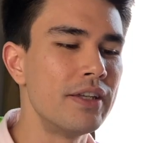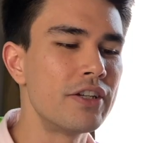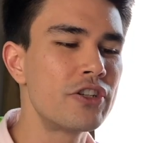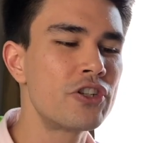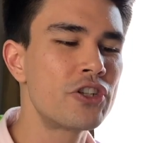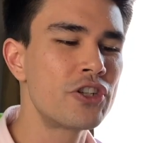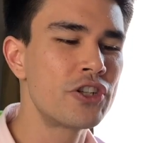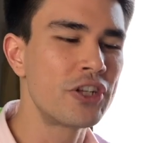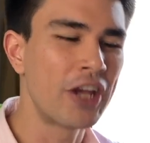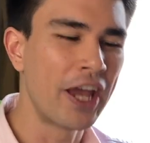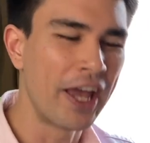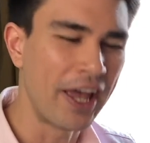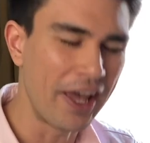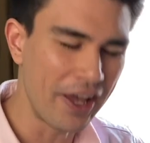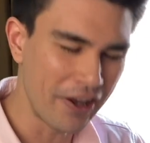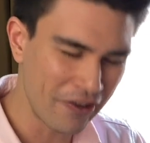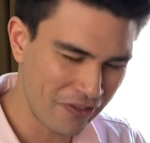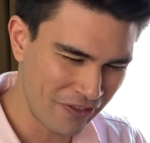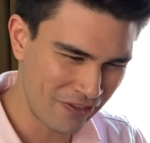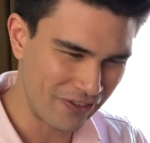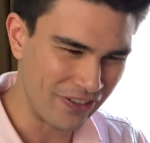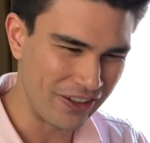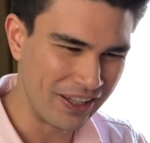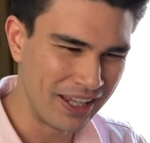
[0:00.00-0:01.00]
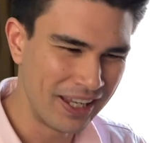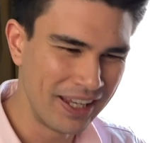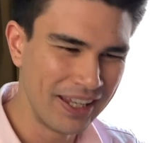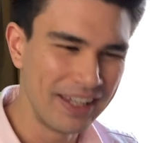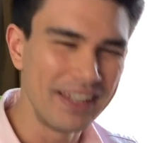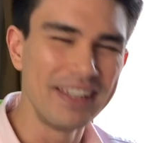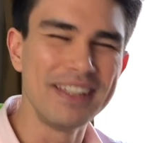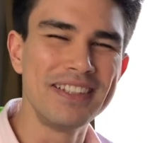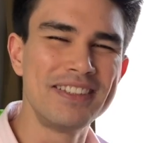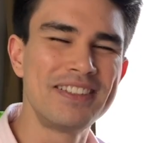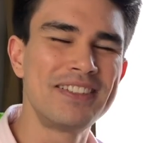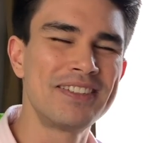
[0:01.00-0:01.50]
chef
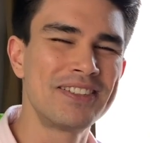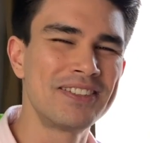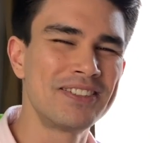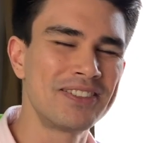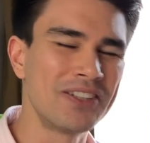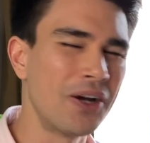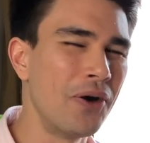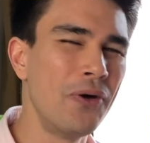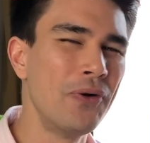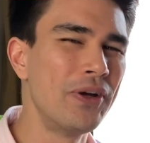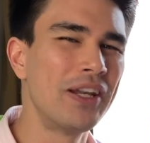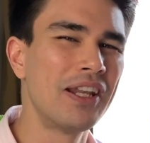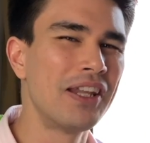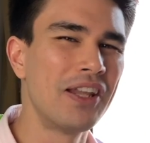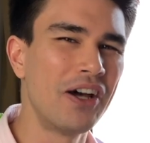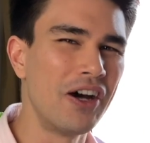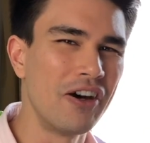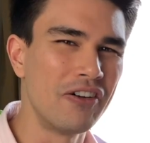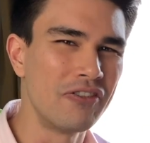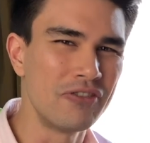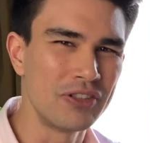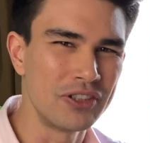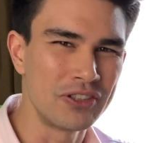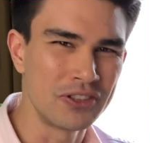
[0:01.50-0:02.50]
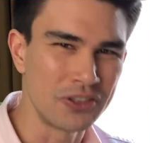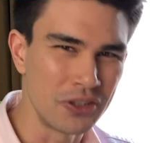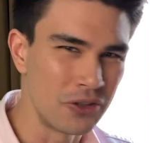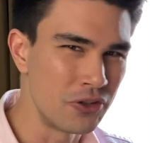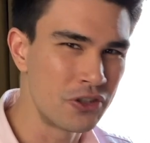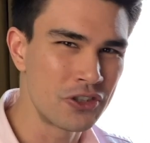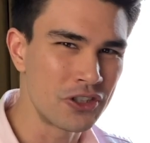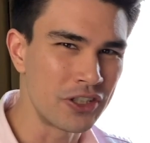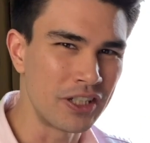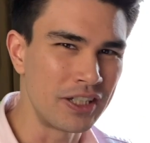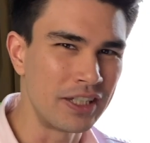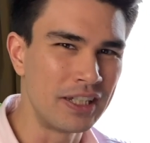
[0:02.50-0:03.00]
is so in love with
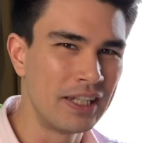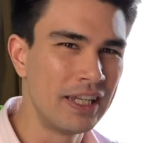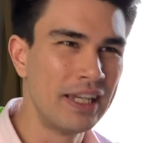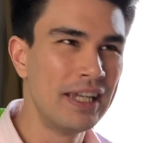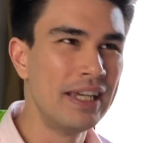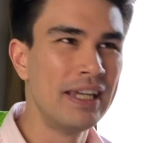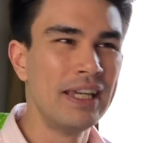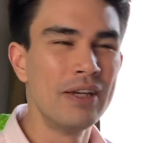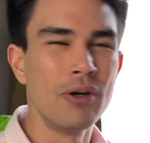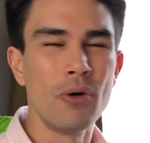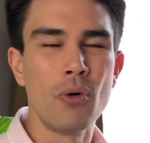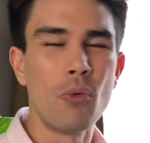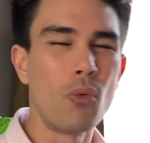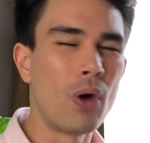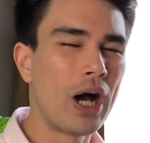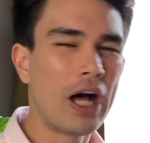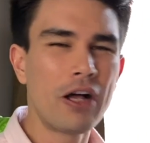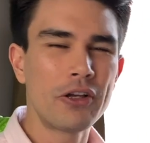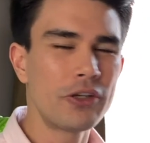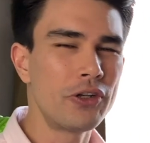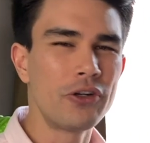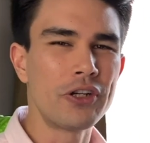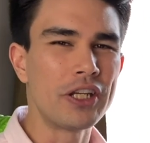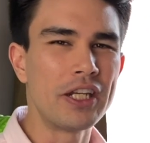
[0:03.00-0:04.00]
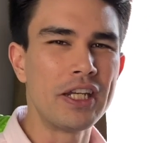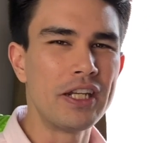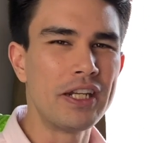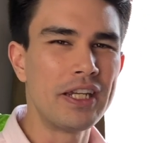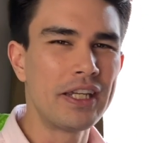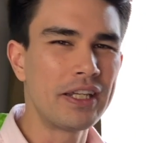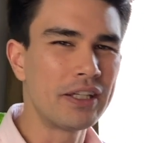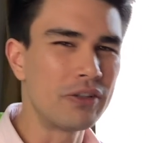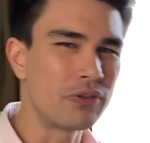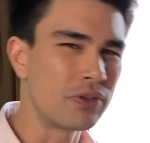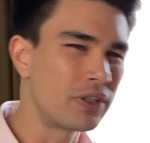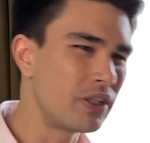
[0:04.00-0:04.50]
sushi. While you're
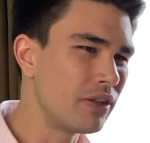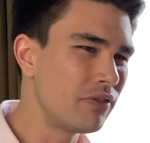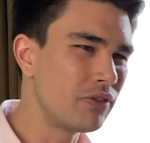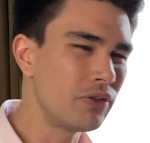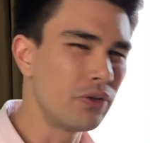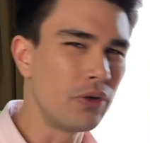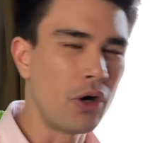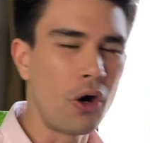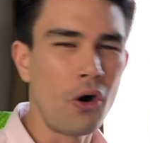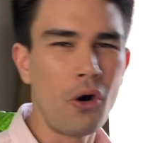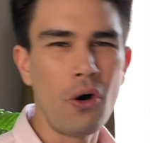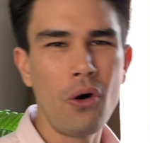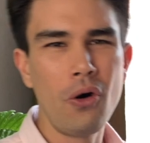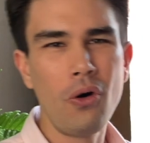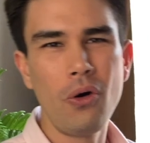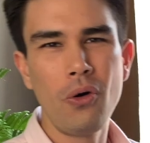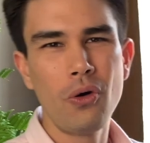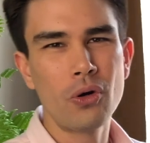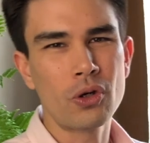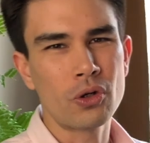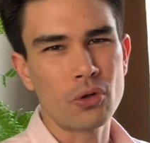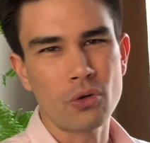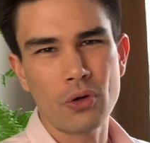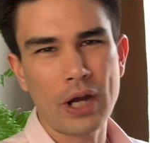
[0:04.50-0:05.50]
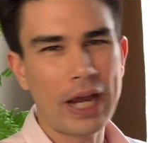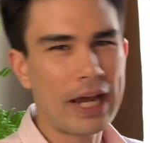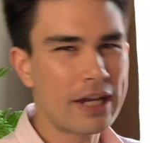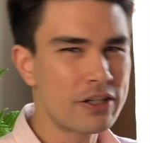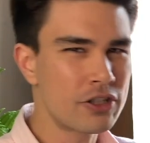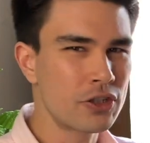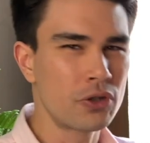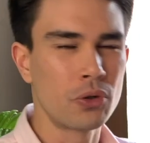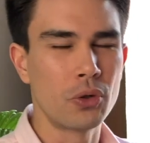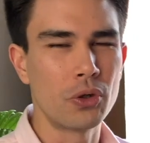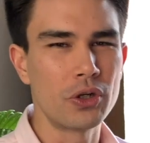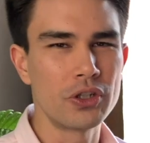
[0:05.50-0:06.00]
eating, he'll give you a whole
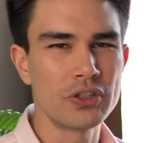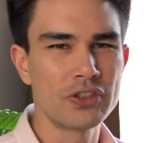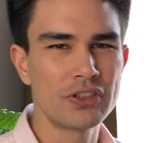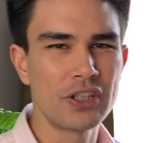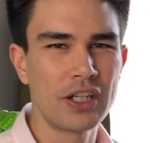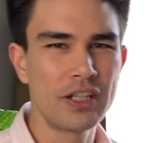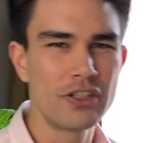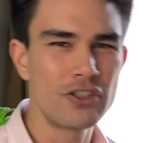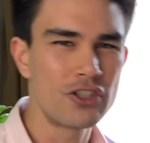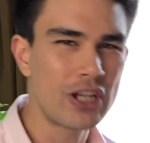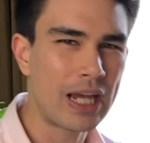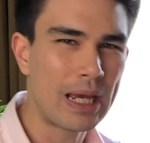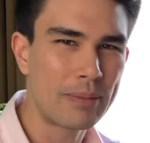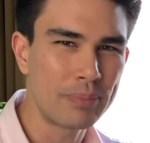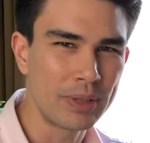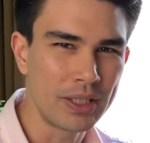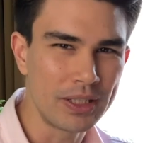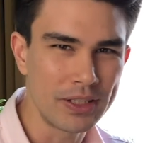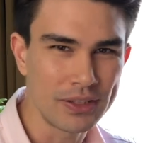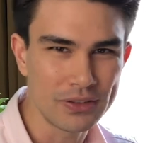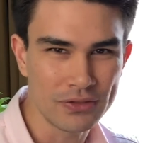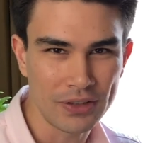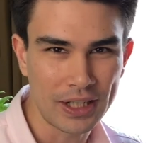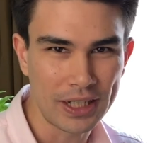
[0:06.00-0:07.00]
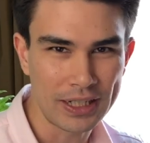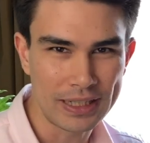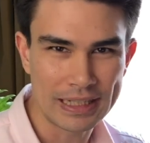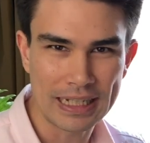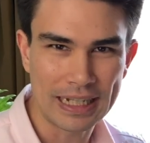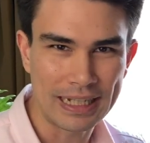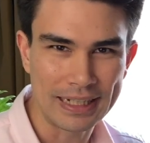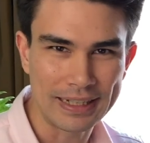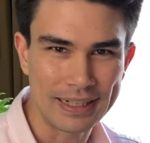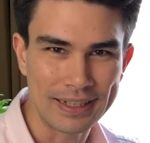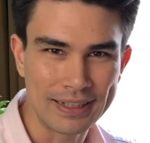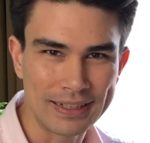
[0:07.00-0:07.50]
crash course on Japanese fine
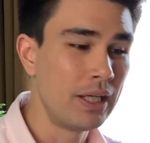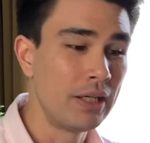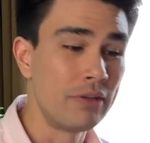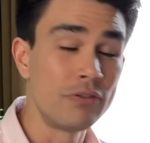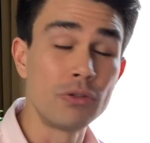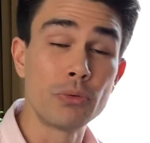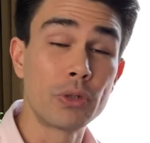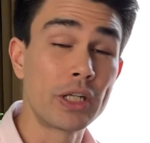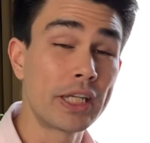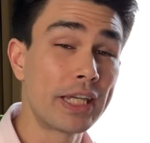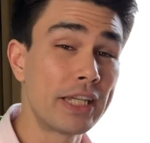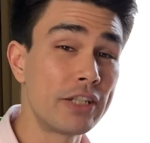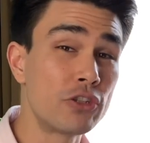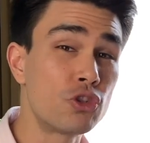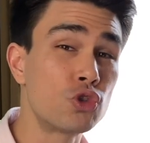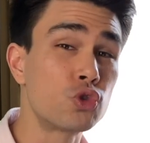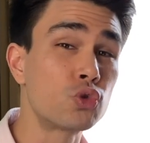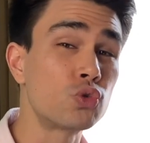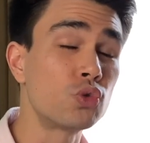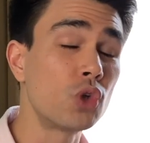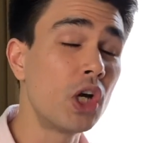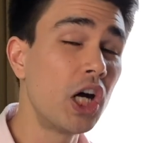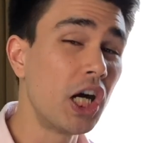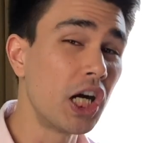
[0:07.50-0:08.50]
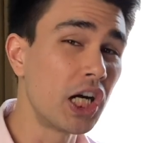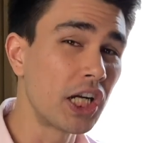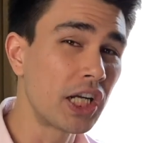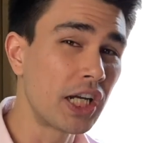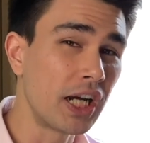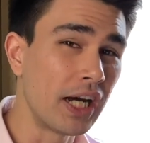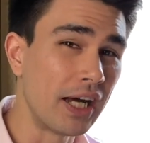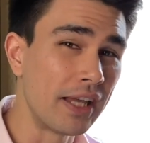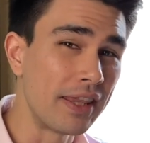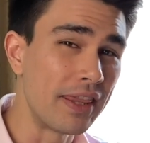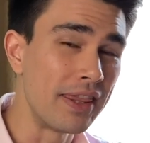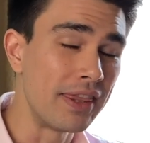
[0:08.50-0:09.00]
dining. If you want to get drunk
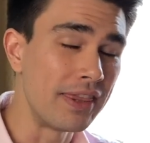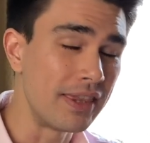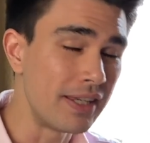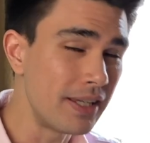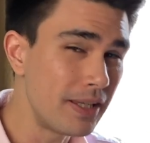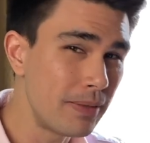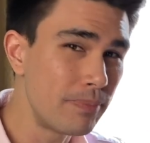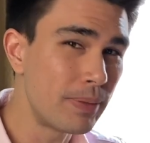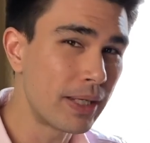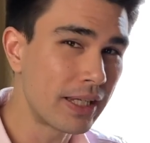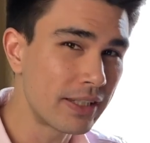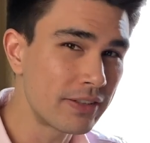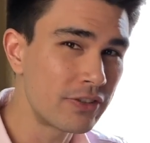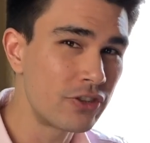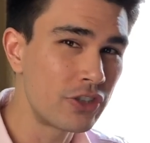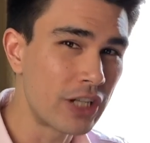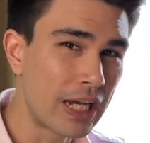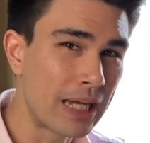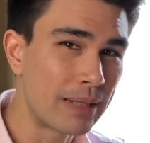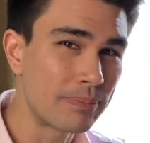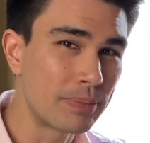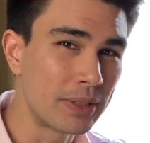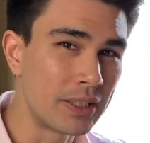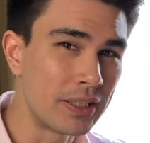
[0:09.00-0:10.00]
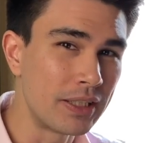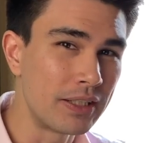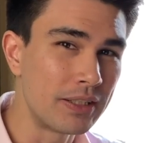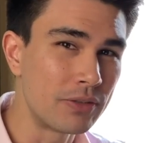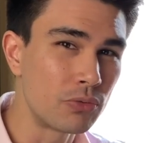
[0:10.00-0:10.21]
on the best Japanese